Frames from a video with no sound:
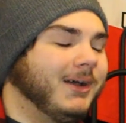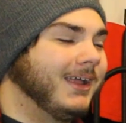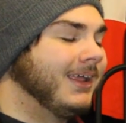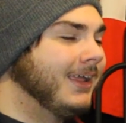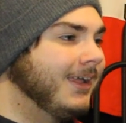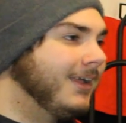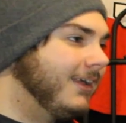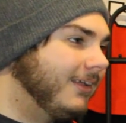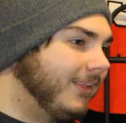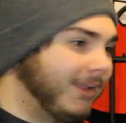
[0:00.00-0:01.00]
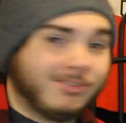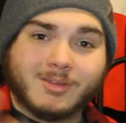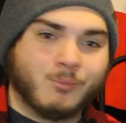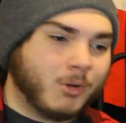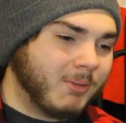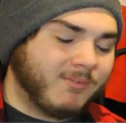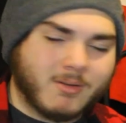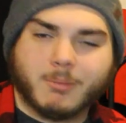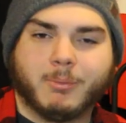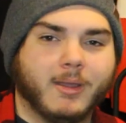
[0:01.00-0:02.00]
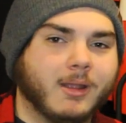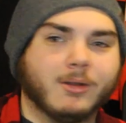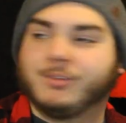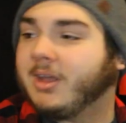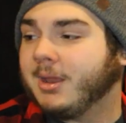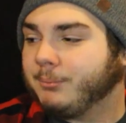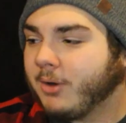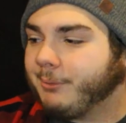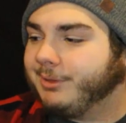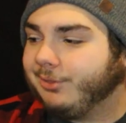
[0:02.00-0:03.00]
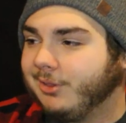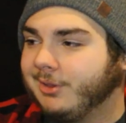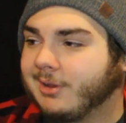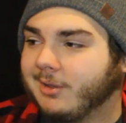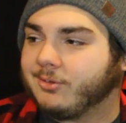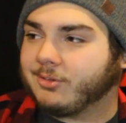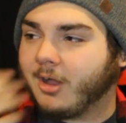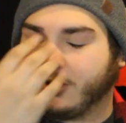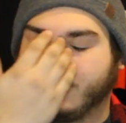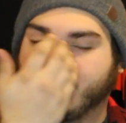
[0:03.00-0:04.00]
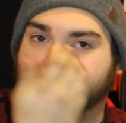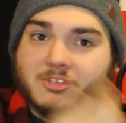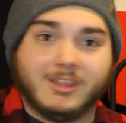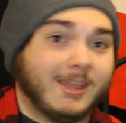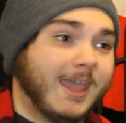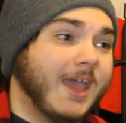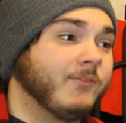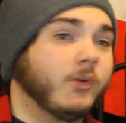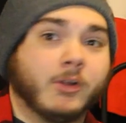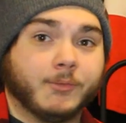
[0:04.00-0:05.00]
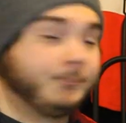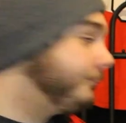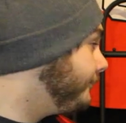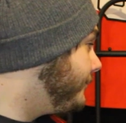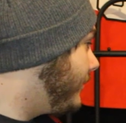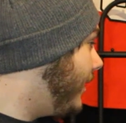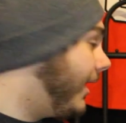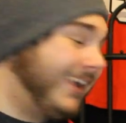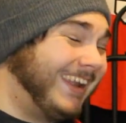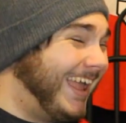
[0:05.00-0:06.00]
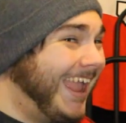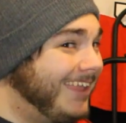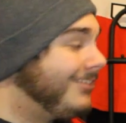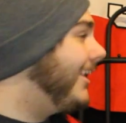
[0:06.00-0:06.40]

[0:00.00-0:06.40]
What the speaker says: But like I said, one of my favorite players and probably the nicest hockey jersey ever. Again, I hate